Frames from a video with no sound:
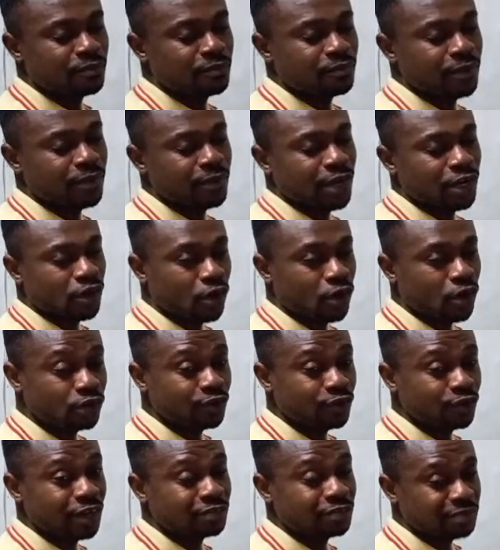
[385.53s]
in
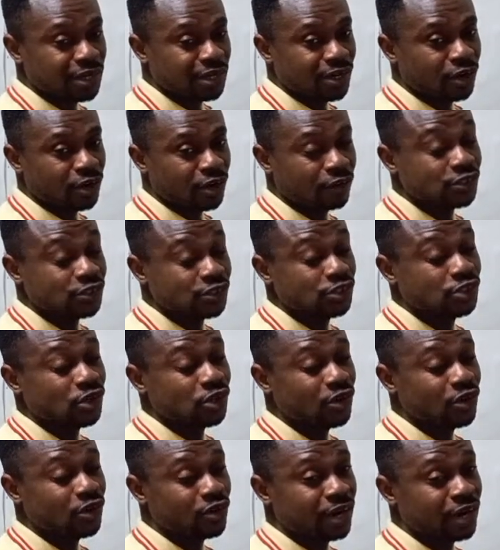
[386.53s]
100 ml of sodium
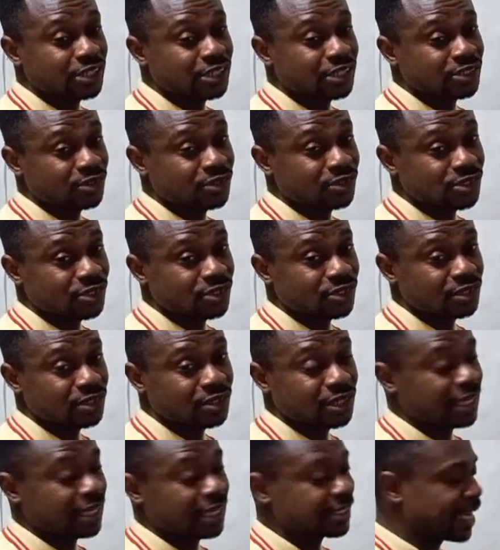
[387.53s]
chloride solution
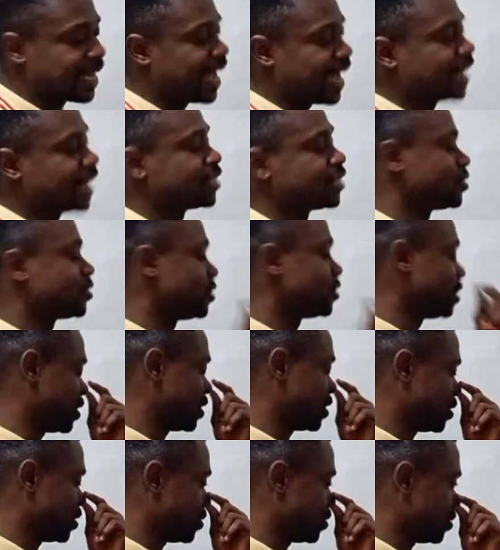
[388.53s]
is isotonic.
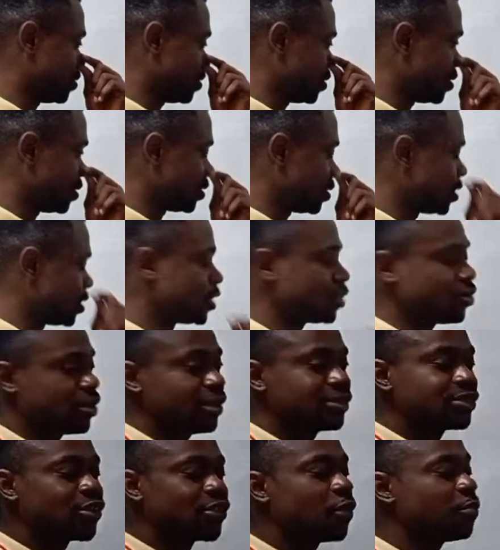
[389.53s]
So
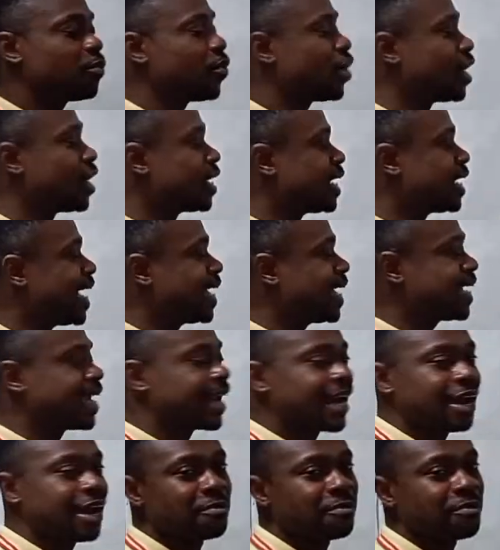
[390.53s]
if 0.9
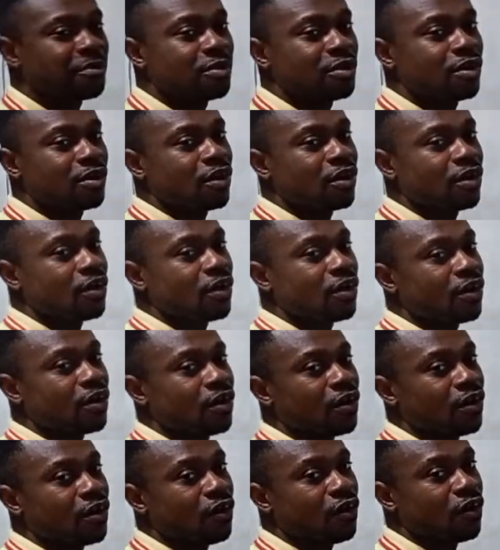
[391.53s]
gram
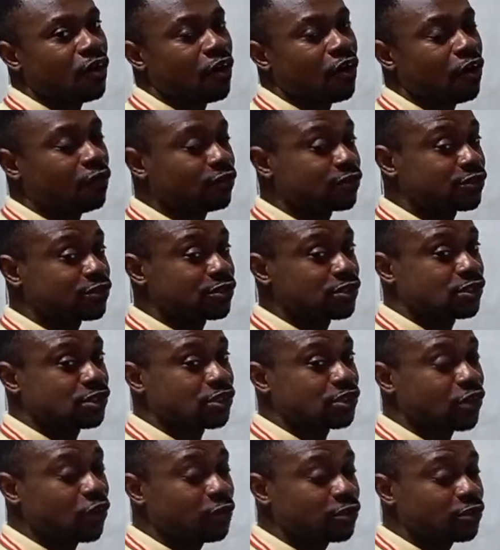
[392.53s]
of
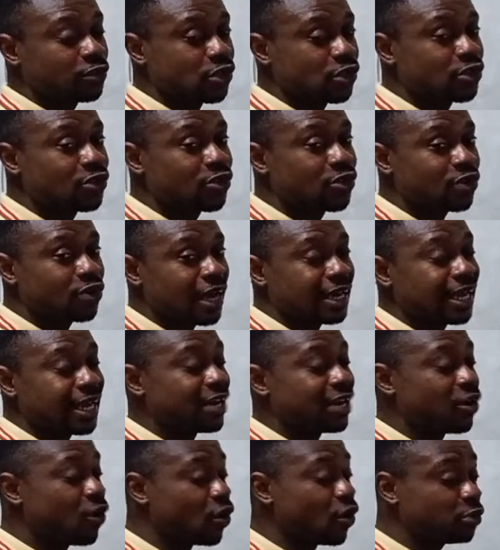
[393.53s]
sodium chloride
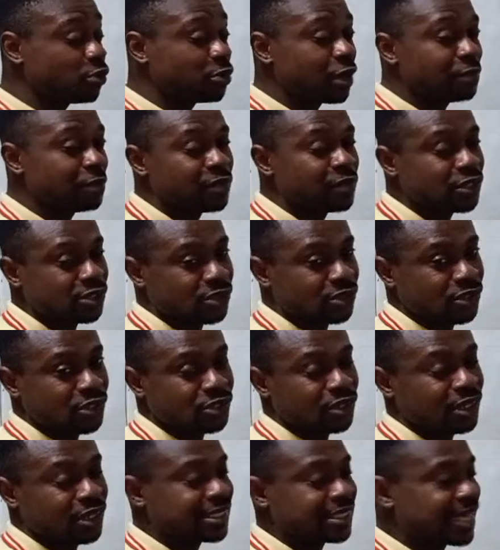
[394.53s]
in 100 ml
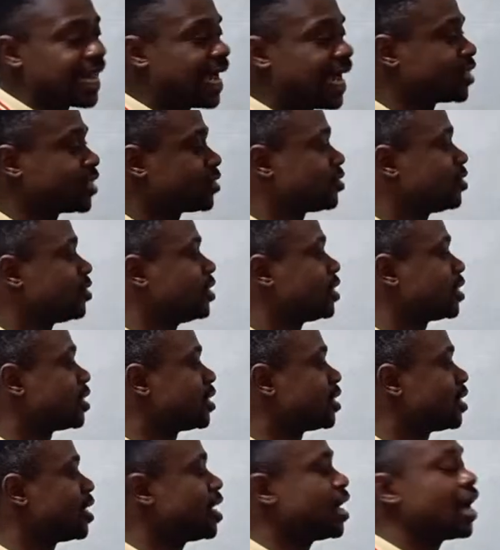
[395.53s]
solution is isotonic,
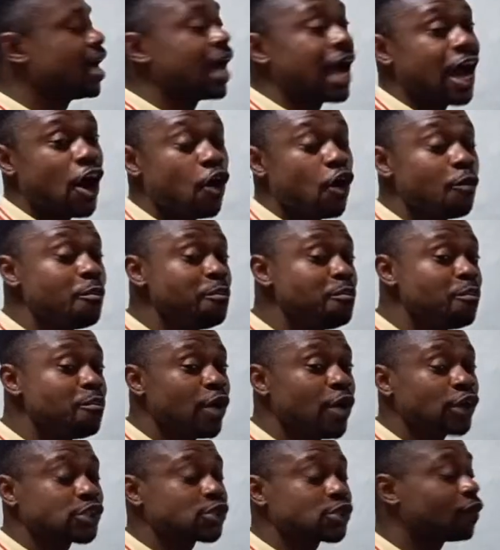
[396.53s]
how
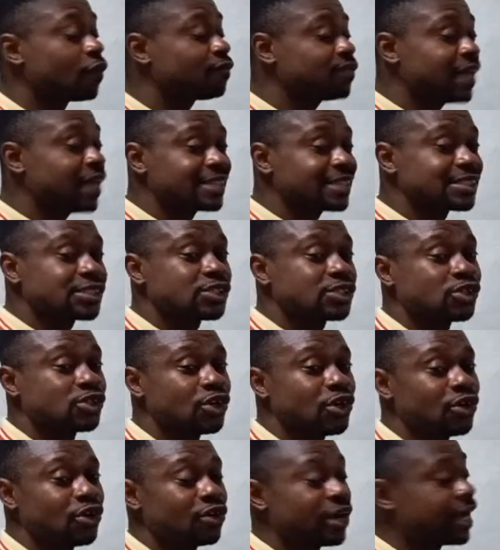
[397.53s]
much of that
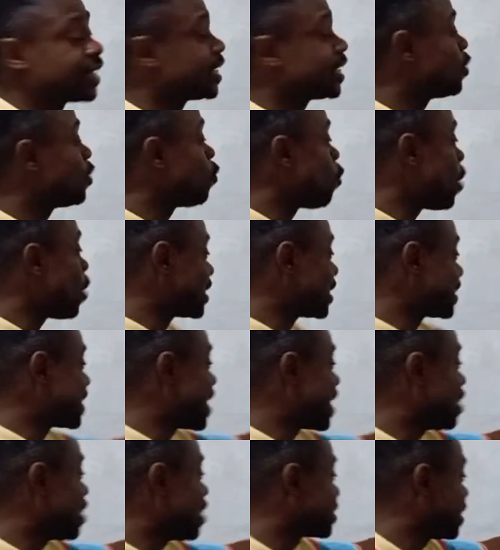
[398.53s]
sodium chloride in
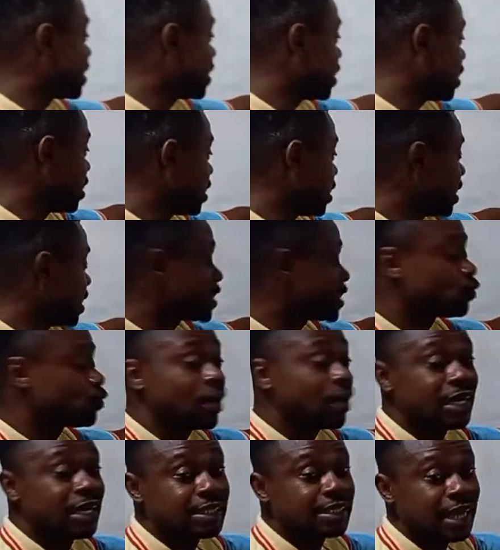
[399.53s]
1000, this is
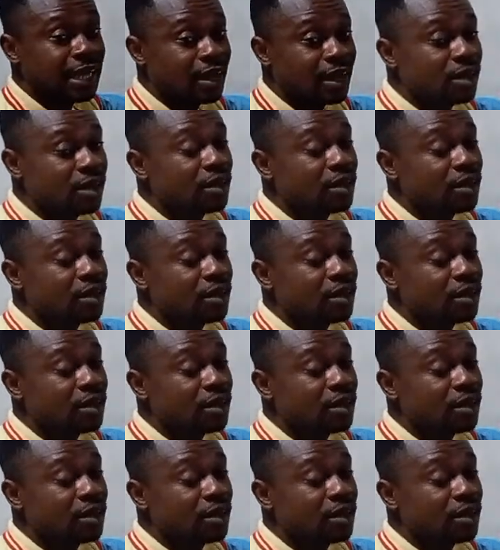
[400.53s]
1 liter,